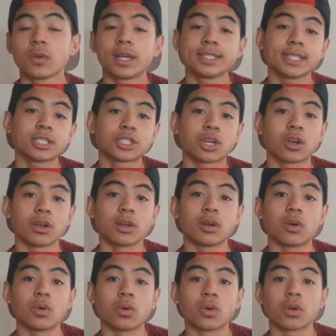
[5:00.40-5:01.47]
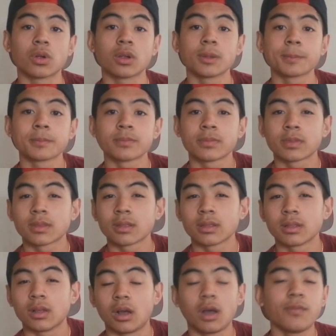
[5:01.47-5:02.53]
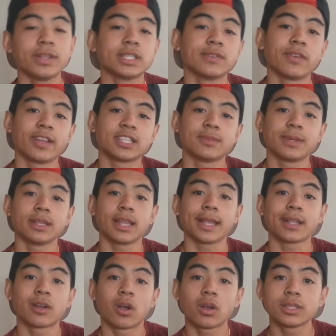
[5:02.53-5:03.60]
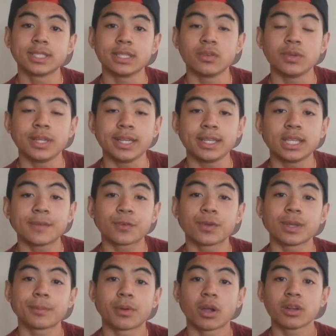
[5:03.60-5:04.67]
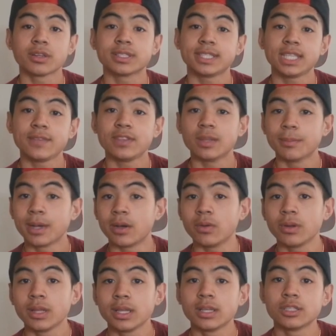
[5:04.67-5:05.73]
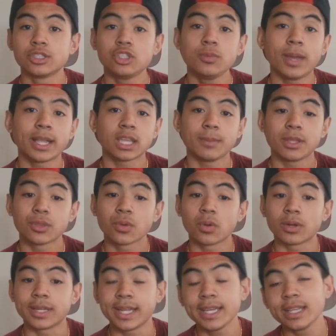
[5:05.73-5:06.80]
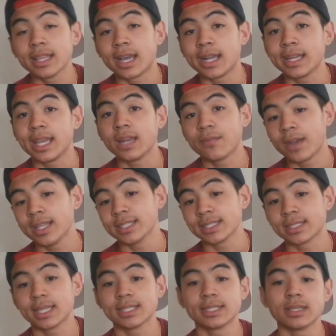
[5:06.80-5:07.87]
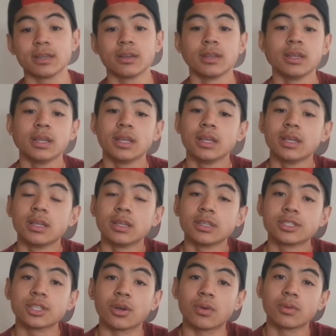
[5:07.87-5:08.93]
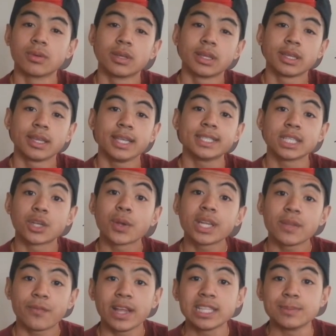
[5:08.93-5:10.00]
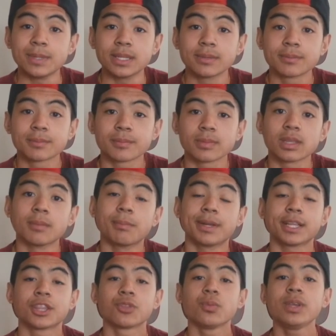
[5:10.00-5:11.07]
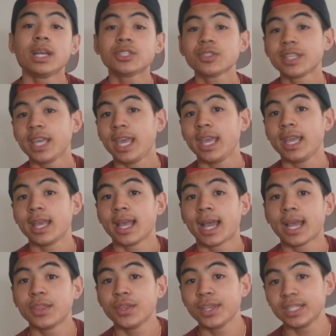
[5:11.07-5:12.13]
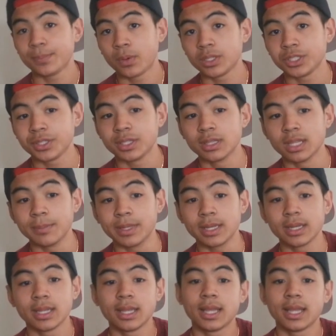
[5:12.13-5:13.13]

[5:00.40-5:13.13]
guys like Chara or offensive defensemen like Carlson who need differing partners to even them out. Subban can be thrown on any line and find success there. So, he's a great defenseman, but at $300K, I think he's pushing the limit.